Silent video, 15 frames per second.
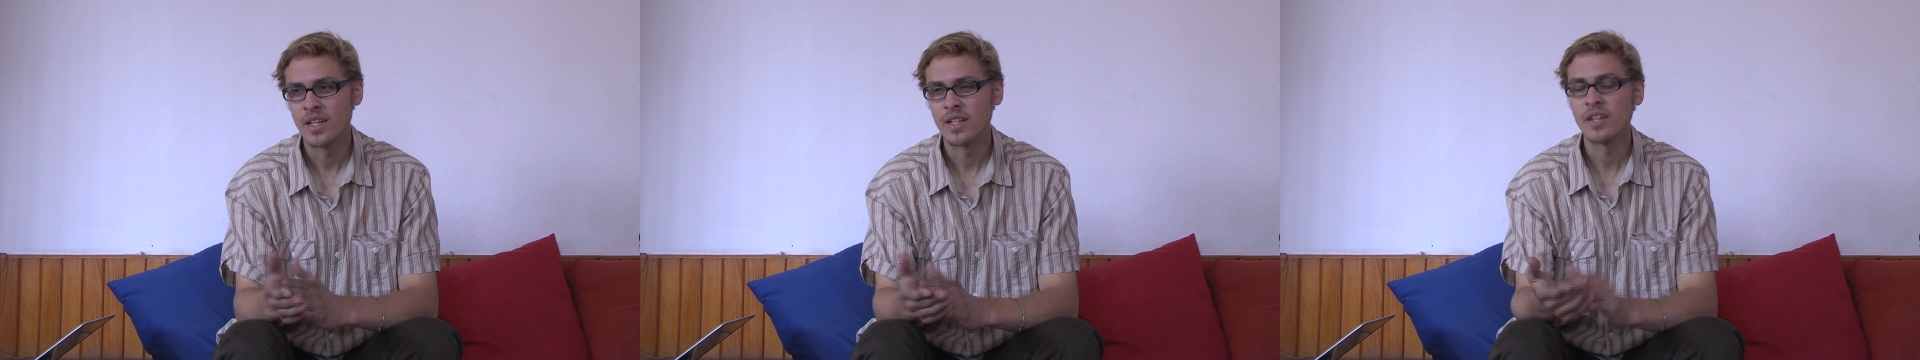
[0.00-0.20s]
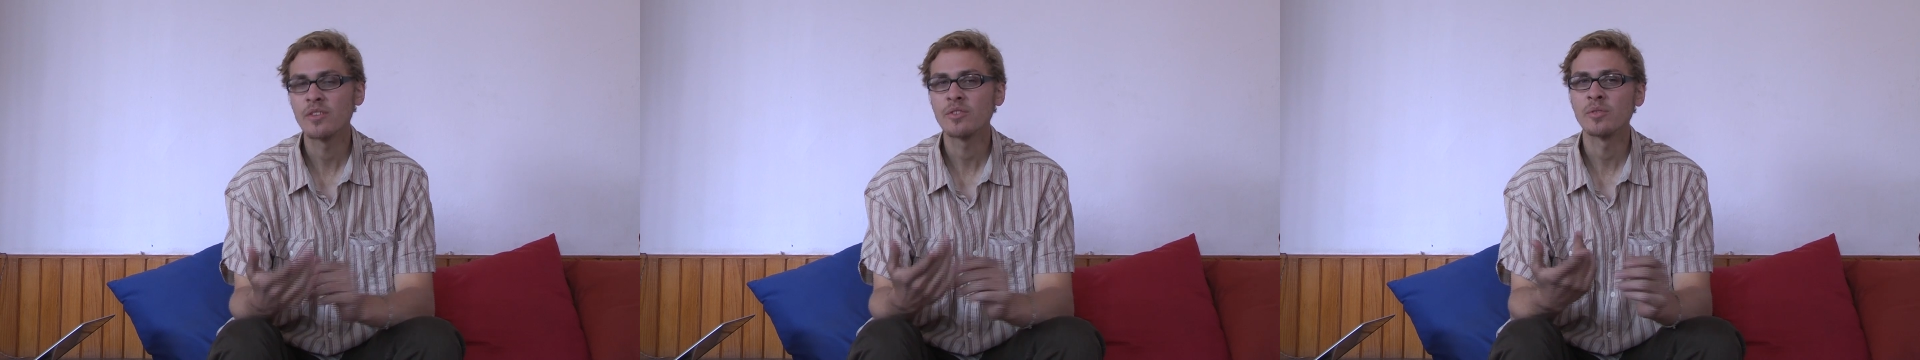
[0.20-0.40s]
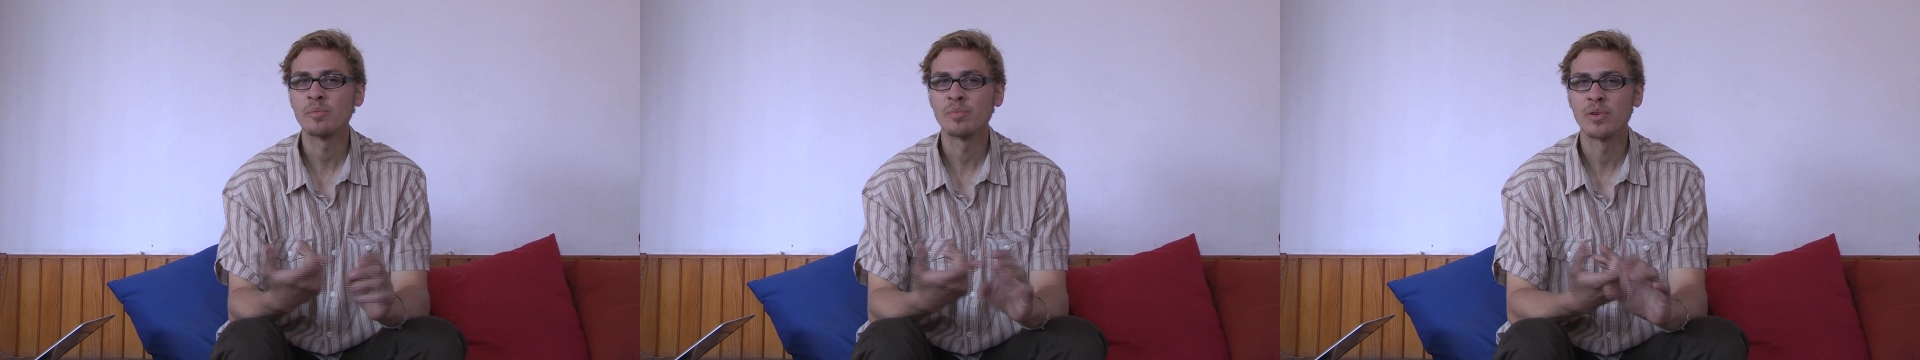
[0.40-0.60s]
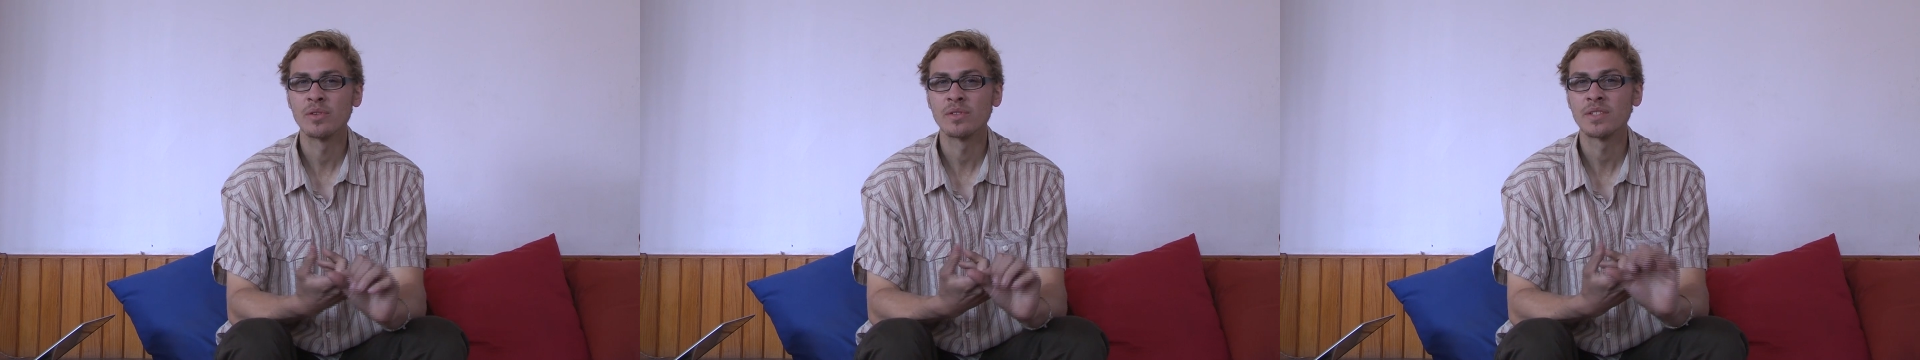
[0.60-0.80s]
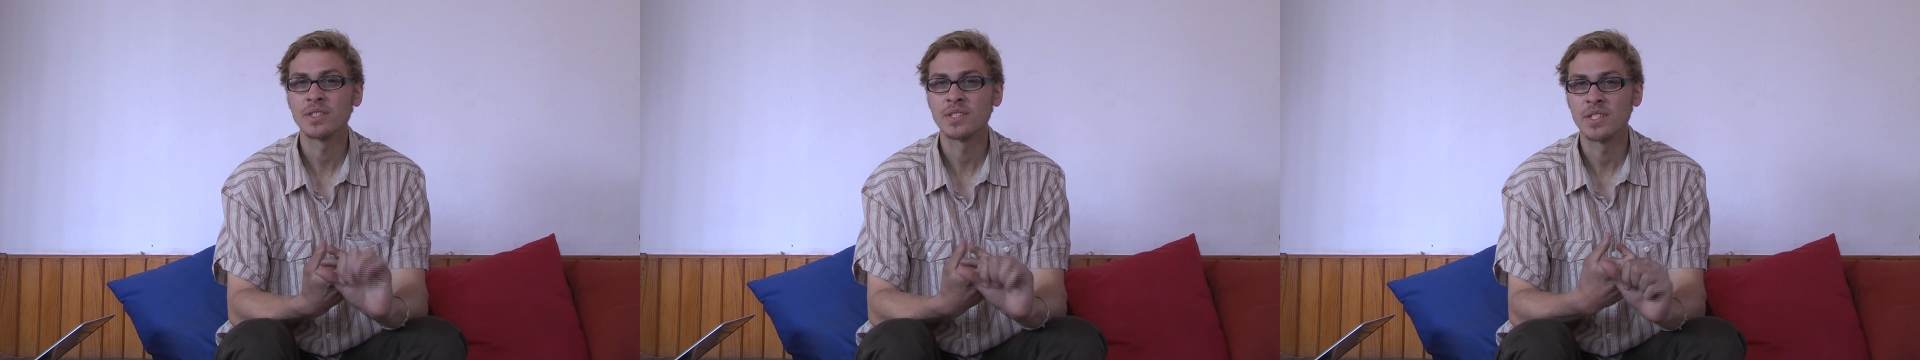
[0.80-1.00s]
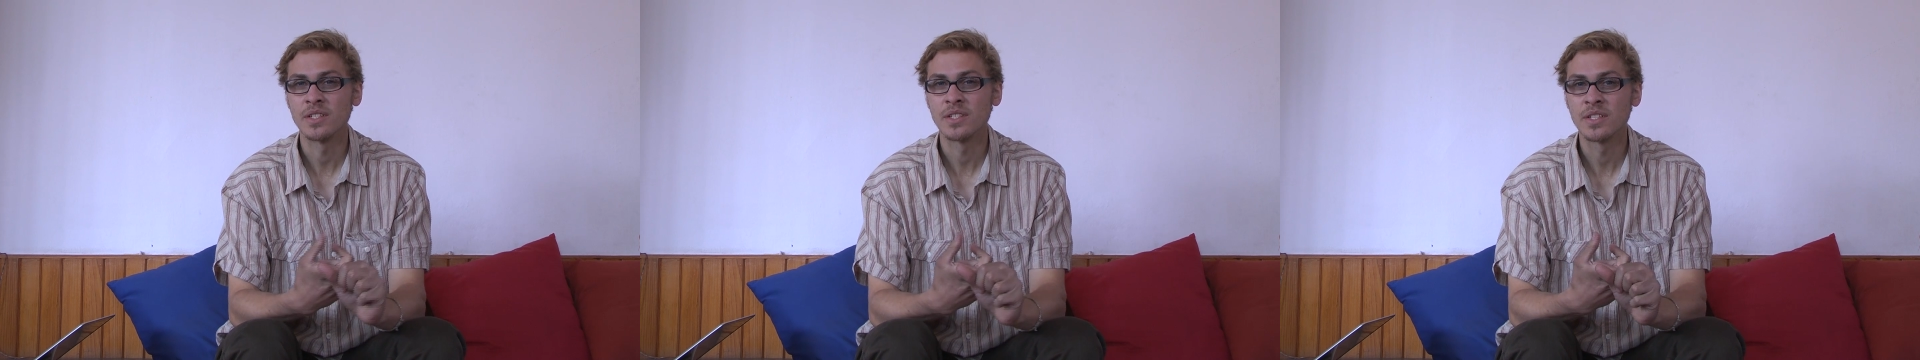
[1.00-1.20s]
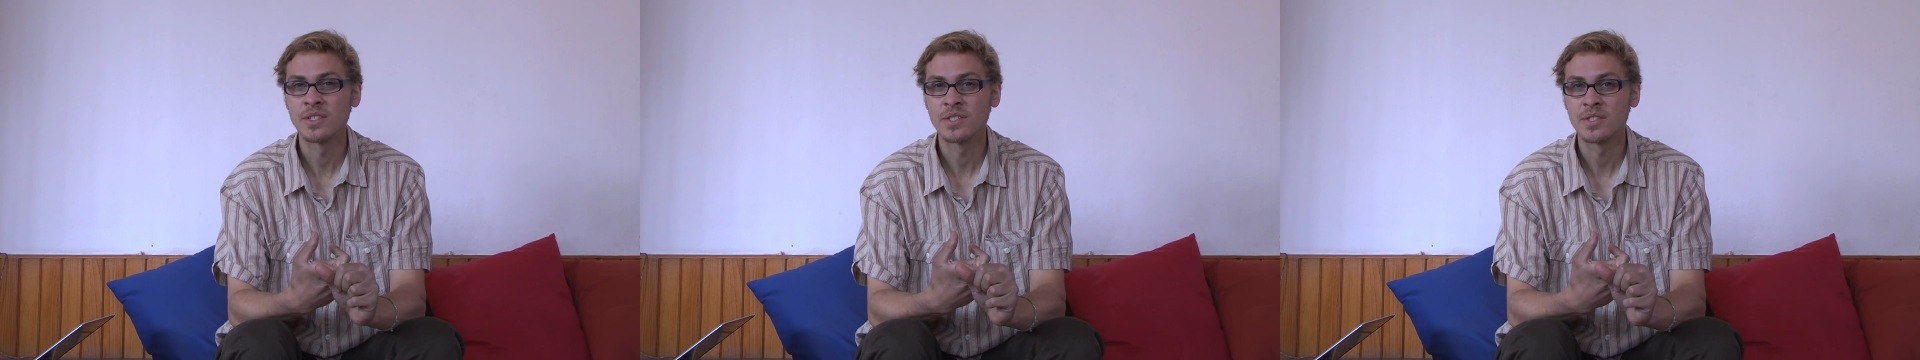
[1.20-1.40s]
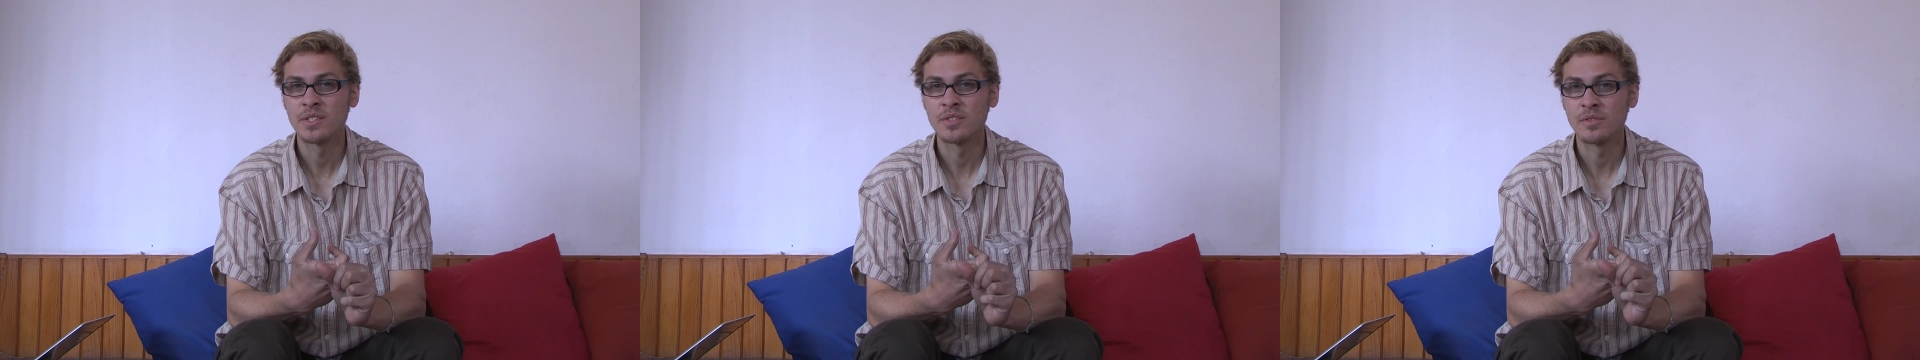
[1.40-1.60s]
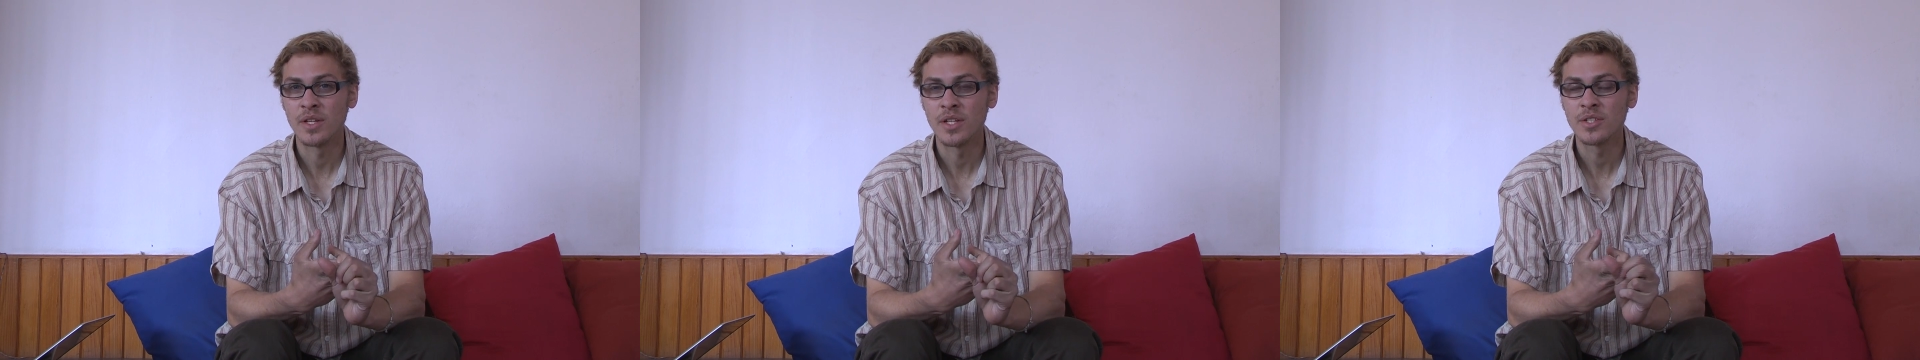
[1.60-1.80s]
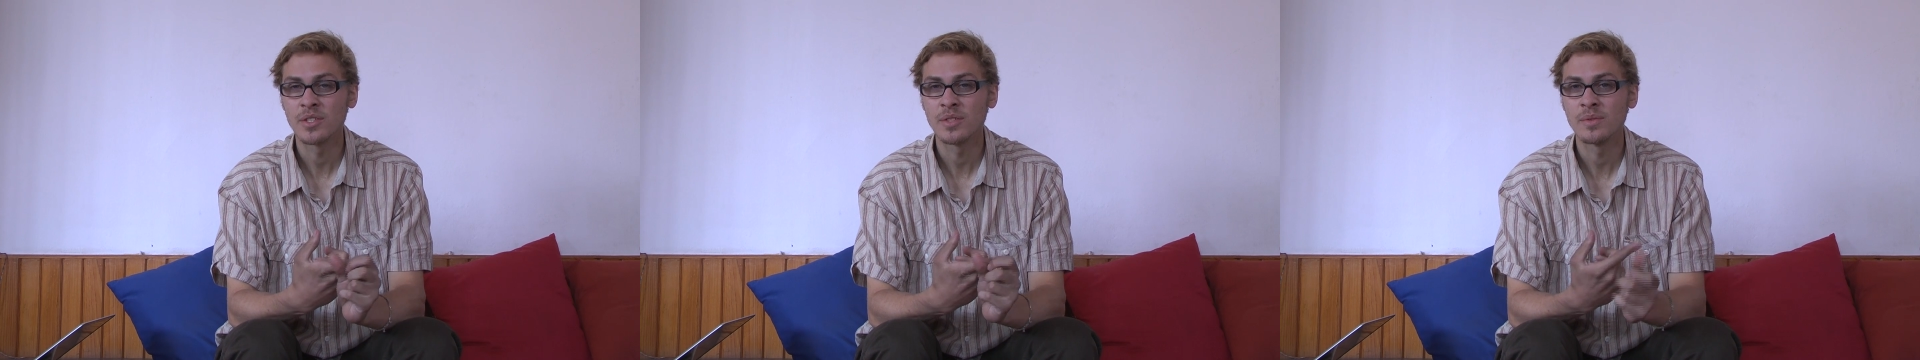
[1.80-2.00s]
Another important design
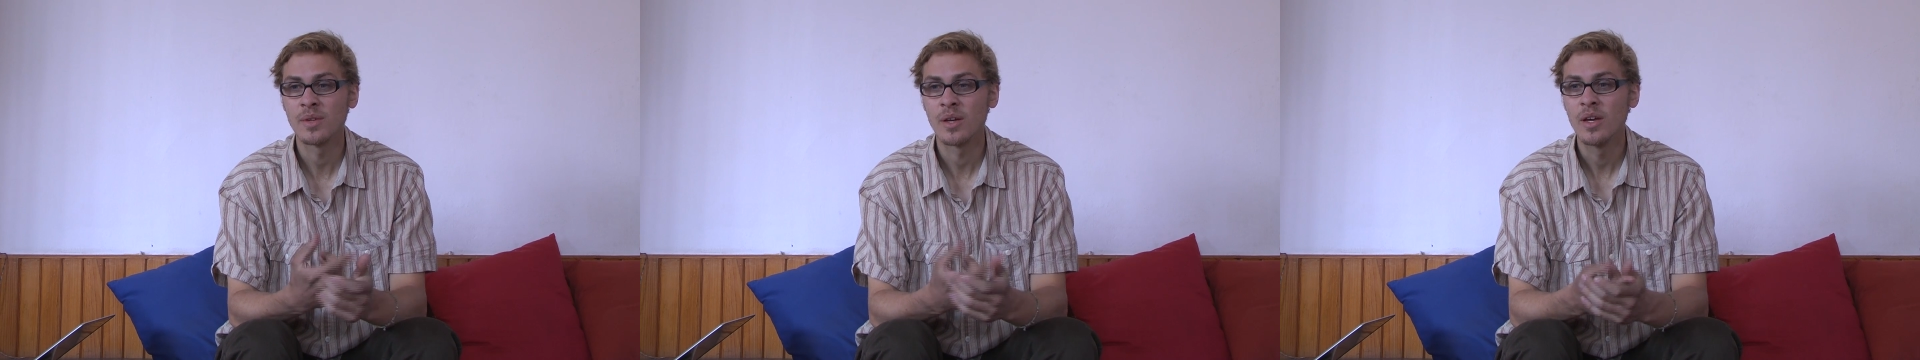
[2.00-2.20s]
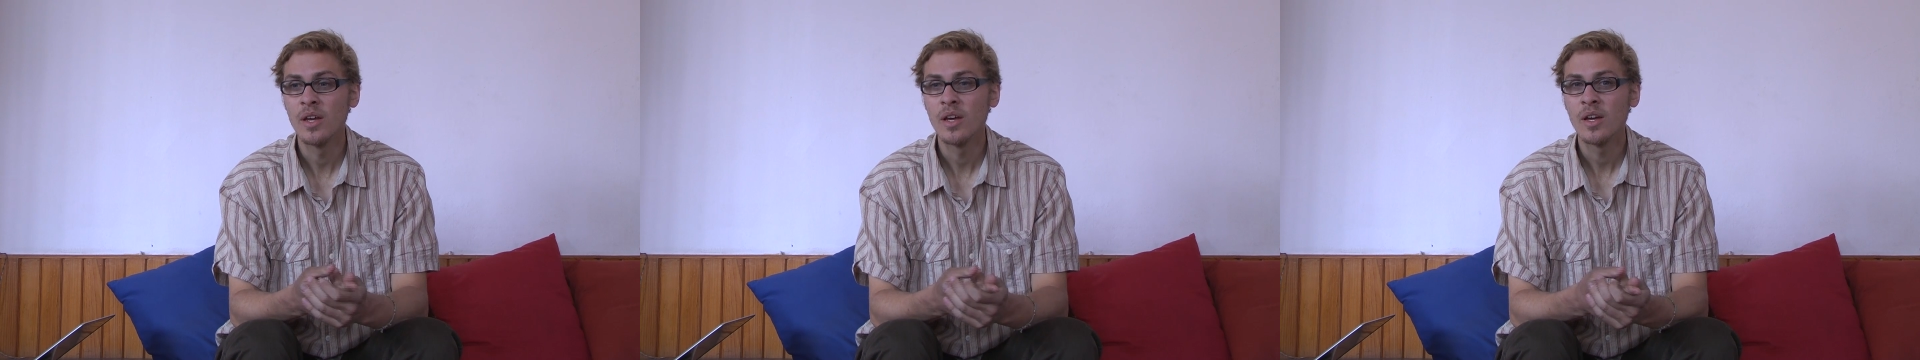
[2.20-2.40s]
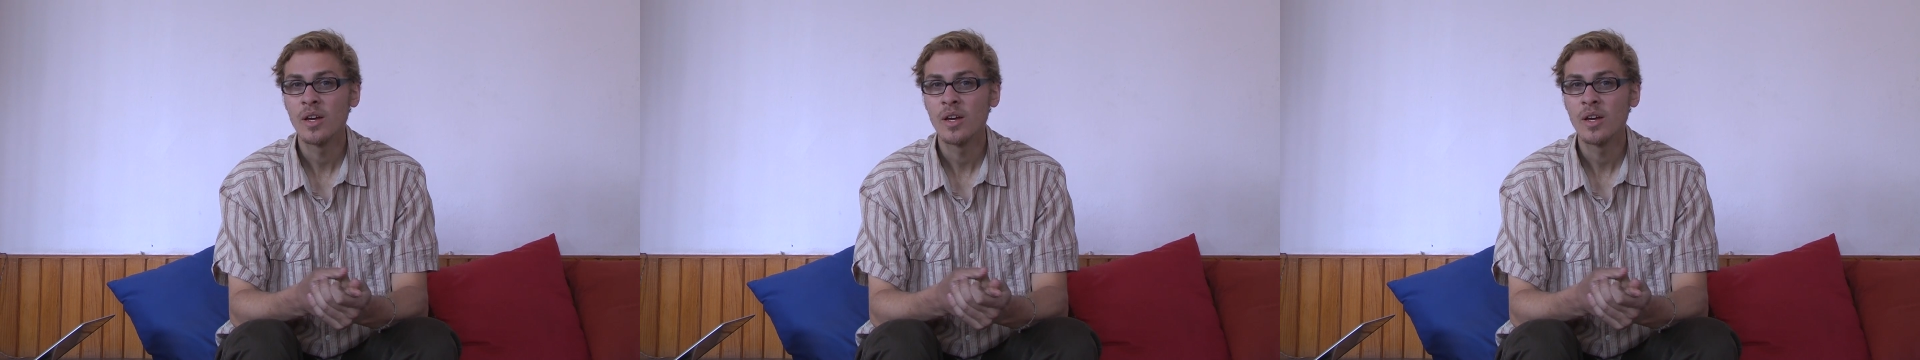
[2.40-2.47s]
consideration